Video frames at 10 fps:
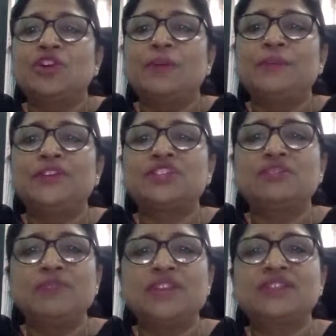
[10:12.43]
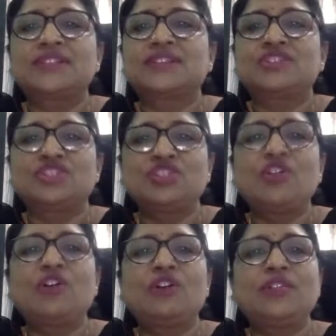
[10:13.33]
Competition makes
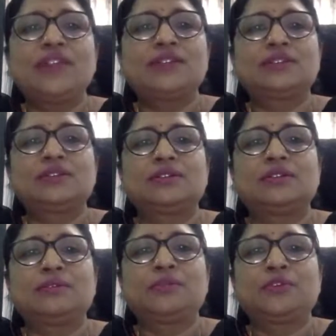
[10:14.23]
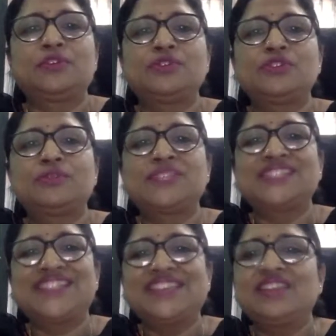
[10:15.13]
sure that producer
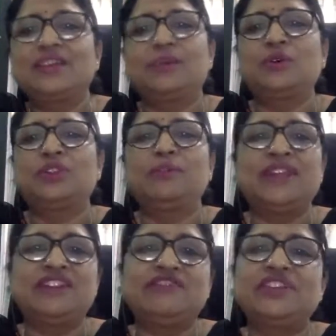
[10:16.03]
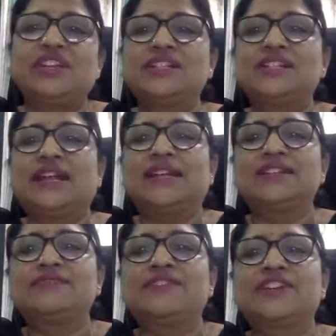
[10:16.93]
must think about the benefit and
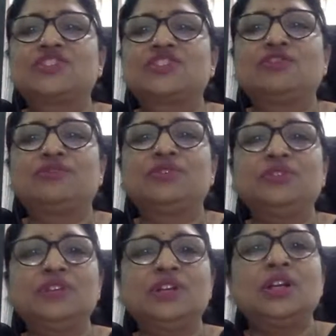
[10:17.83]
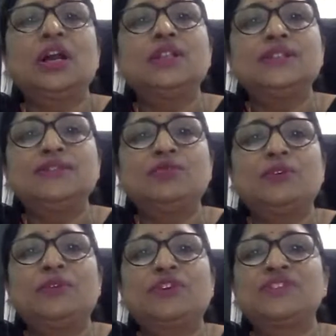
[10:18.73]
satisfaction of the
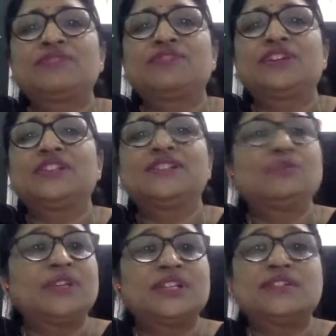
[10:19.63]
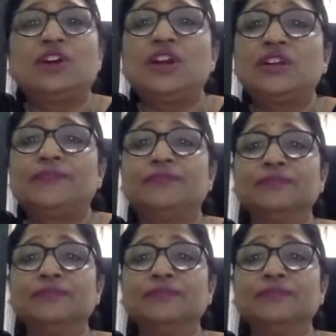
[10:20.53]
consumer, because if the consumer is not